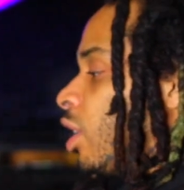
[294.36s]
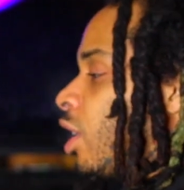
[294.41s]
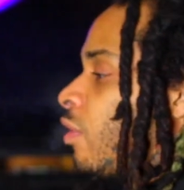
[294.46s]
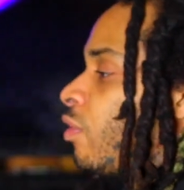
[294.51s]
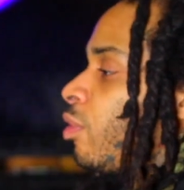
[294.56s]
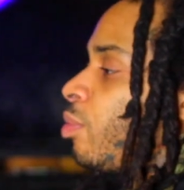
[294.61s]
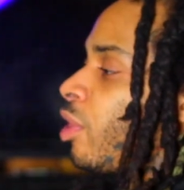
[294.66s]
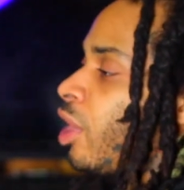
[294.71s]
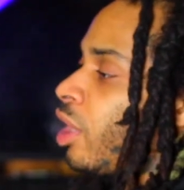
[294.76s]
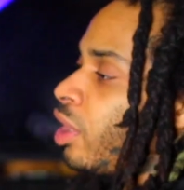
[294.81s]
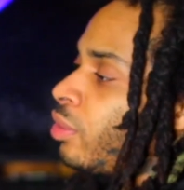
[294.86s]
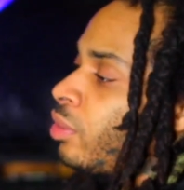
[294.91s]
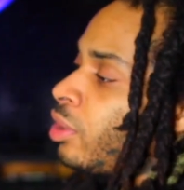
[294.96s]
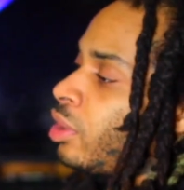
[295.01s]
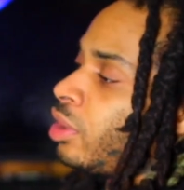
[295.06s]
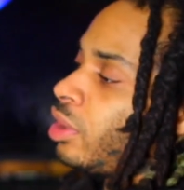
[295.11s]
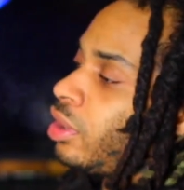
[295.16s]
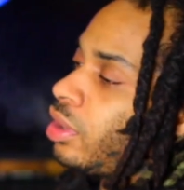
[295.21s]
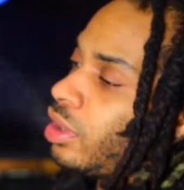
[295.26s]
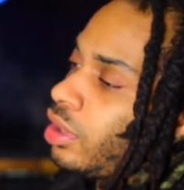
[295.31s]
to everybody
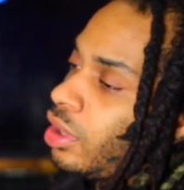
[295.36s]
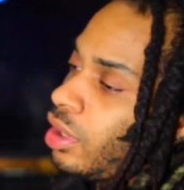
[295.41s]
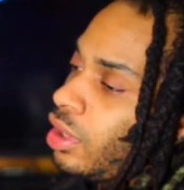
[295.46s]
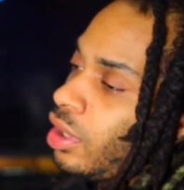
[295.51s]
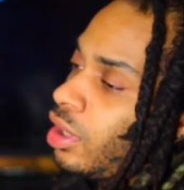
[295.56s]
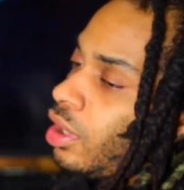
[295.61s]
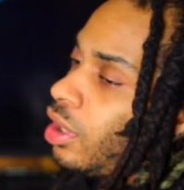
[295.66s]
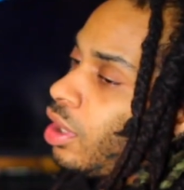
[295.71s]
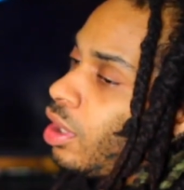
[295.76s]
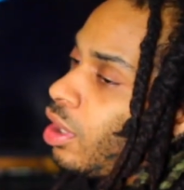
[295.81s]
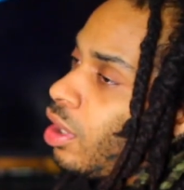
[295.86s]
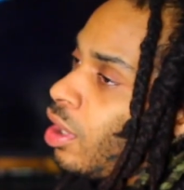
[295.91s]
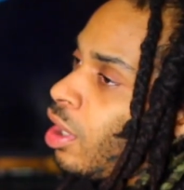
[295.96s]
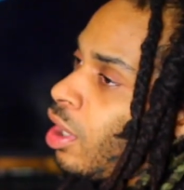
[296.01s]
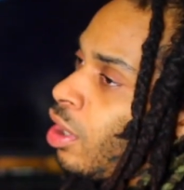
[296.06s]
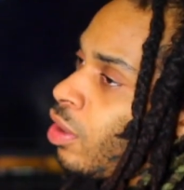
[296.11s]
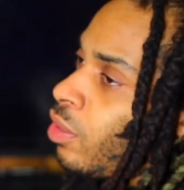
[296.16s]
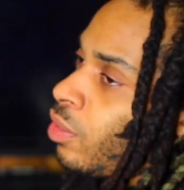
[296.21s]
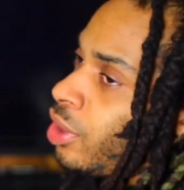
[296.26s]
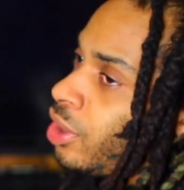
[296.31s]
really. I
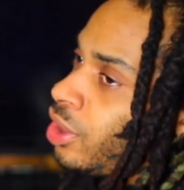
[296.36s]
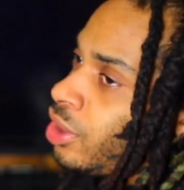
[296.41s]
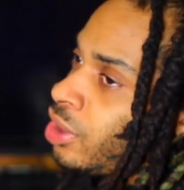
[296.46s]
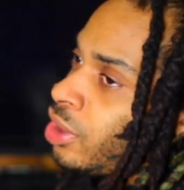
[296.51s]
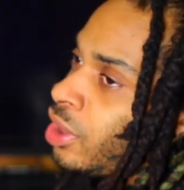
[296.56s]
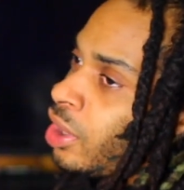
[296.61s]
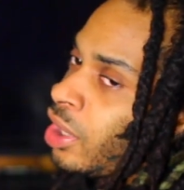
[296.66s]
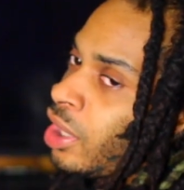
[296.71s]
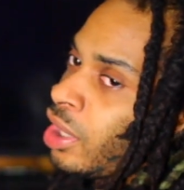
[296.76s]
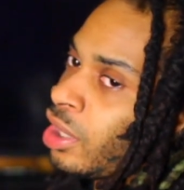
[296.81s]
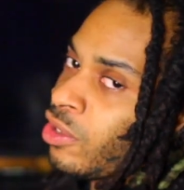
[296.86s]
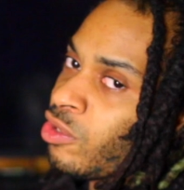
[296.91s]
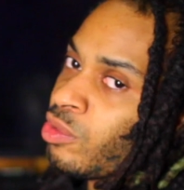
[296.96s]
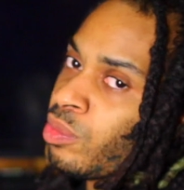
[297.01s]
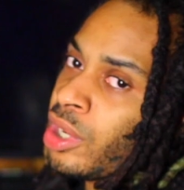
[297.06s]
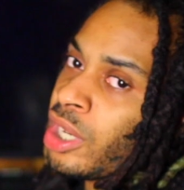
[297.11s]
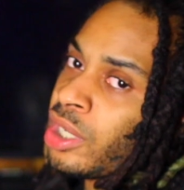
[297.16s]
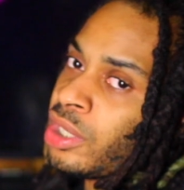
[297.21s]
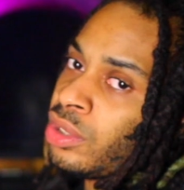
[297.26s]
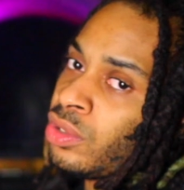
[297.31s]
always check out
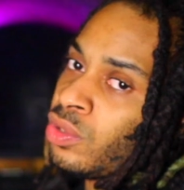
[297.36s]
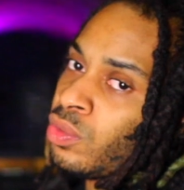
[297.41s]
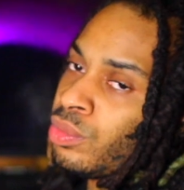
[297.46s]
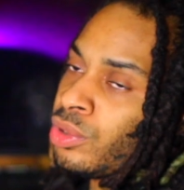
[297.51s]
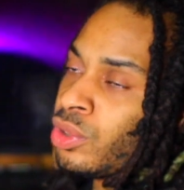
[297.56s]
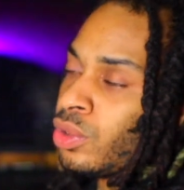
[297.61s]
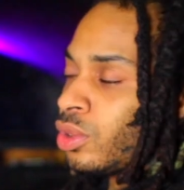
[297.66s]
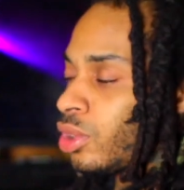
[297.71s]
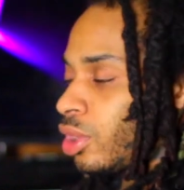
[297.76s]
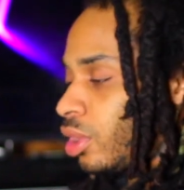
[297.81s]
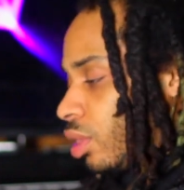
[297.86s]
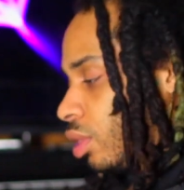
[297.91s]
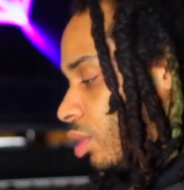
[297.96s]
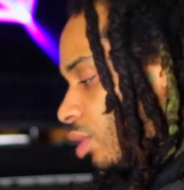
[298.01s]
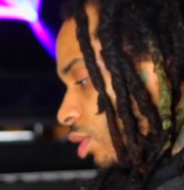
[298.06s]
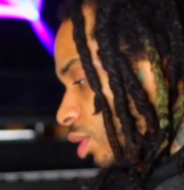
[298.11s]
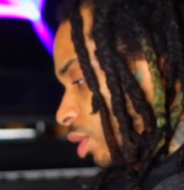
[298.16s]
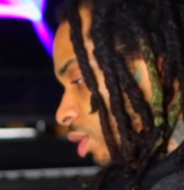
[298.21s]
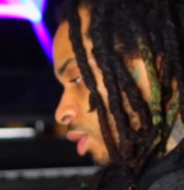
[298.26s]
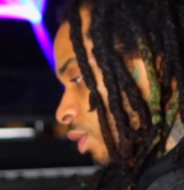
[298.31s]
everybody new music.
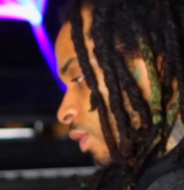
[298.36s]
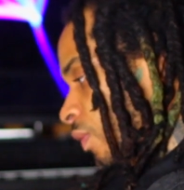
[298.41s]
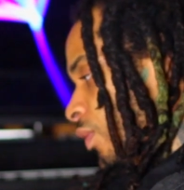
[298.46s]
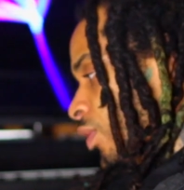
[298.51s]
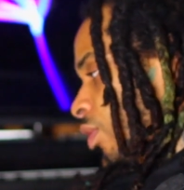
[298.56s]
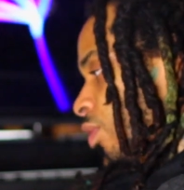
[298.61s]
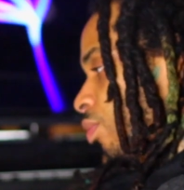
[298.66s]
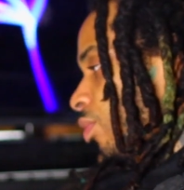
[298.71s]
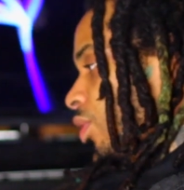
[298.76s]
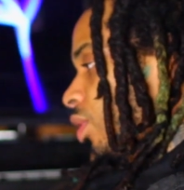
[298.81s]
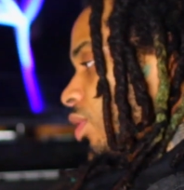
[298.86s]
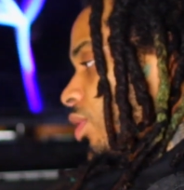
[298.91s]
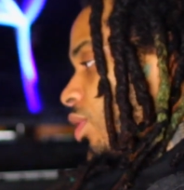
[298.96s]
You feel me?